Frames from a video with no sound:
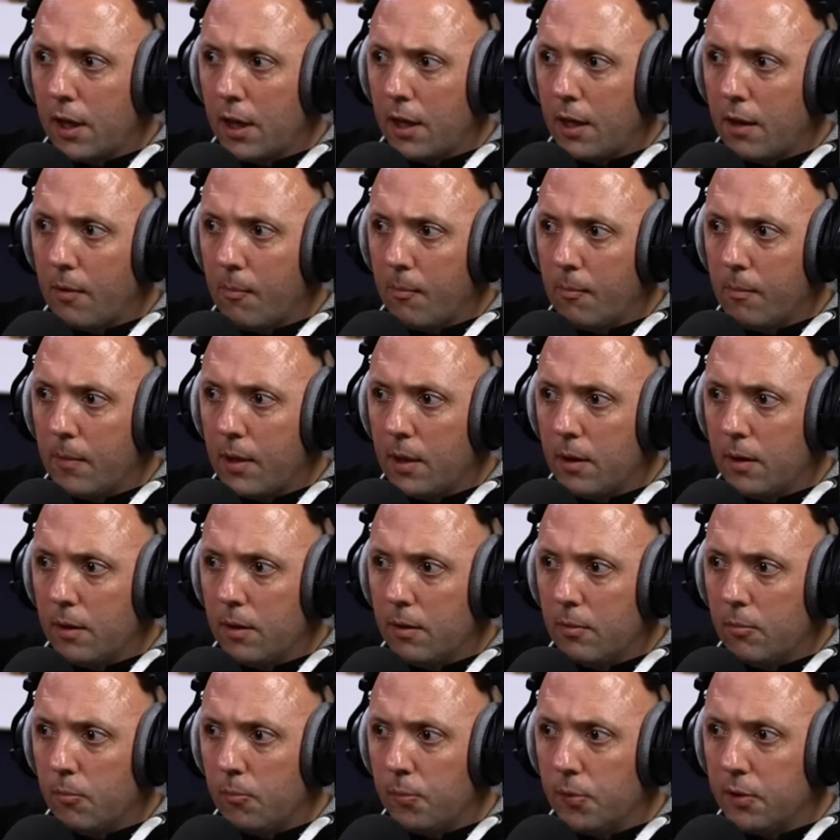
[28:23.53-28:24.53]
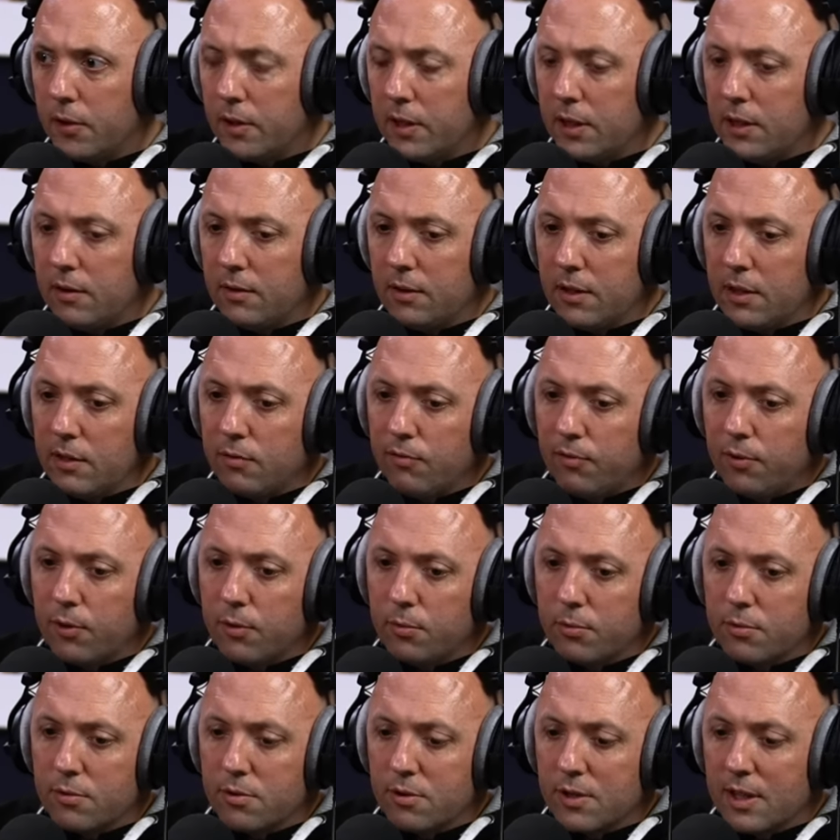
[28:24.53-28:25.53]
but he
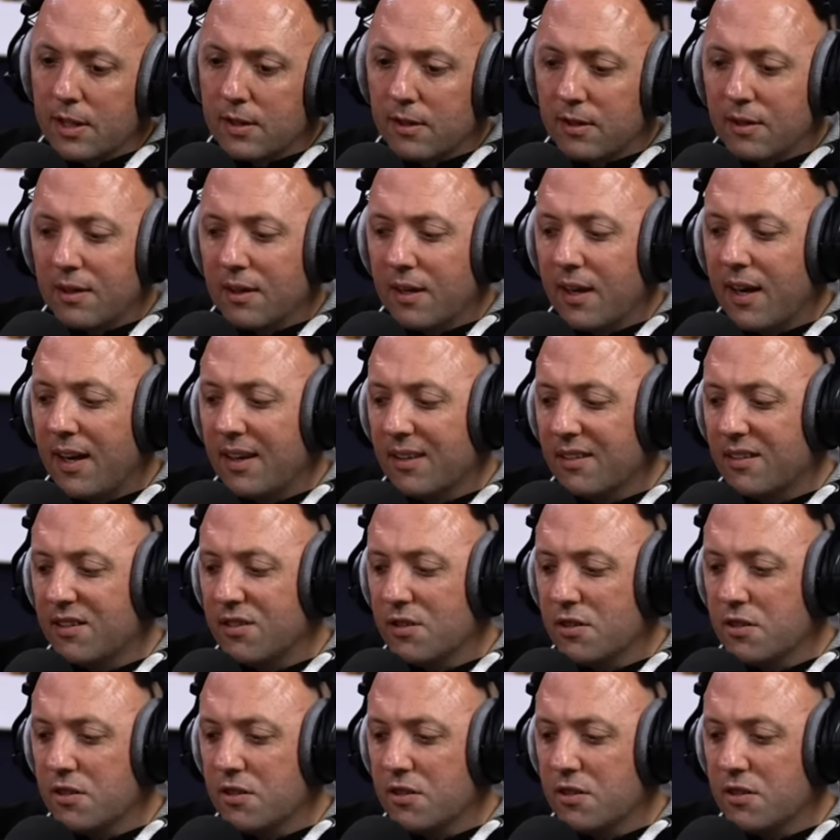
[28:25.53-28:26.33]
falls into the category,